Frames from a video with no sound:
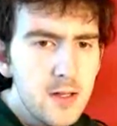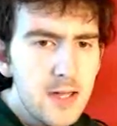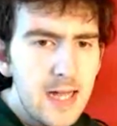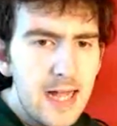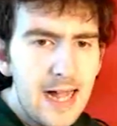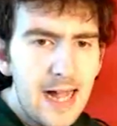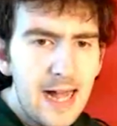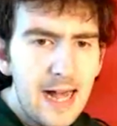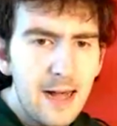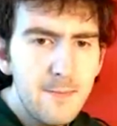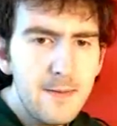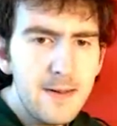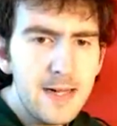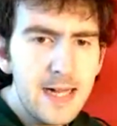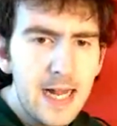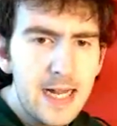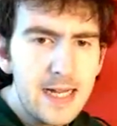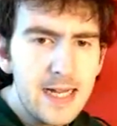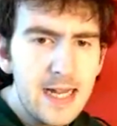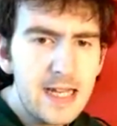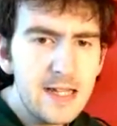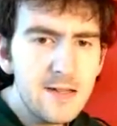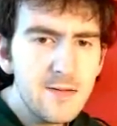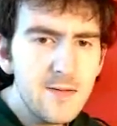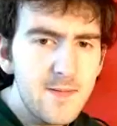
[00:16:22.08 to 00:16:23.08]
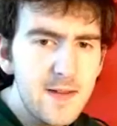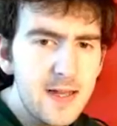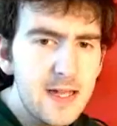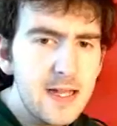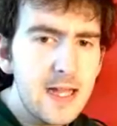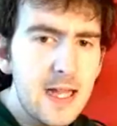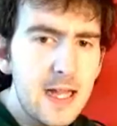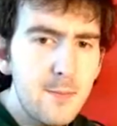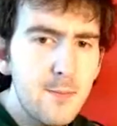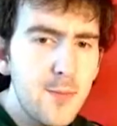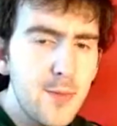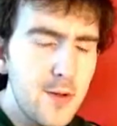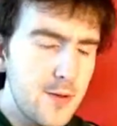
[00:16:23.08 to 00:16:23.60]
How many of these are
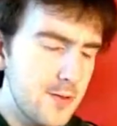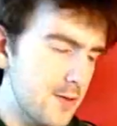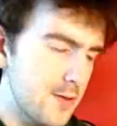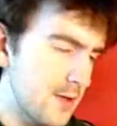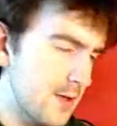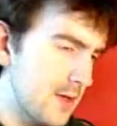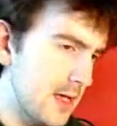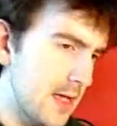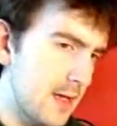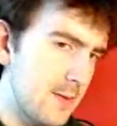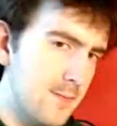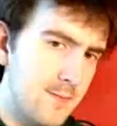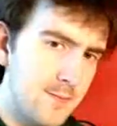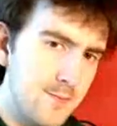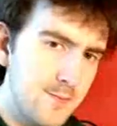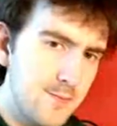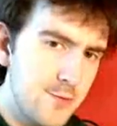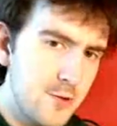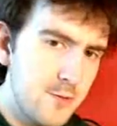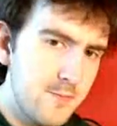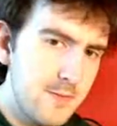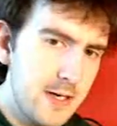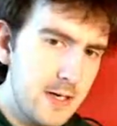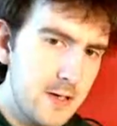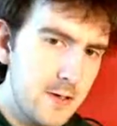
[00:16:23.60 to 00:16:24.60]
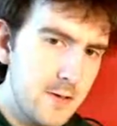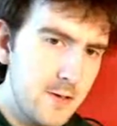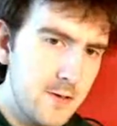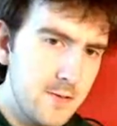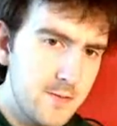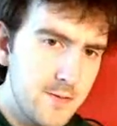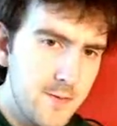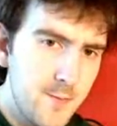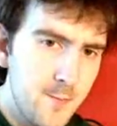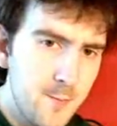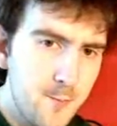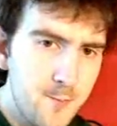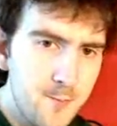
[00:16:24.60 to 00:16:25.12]
vinegar vodka? Probably a lot of
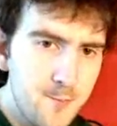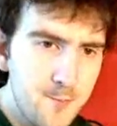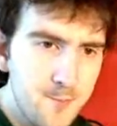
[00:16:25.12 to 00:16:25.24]
them.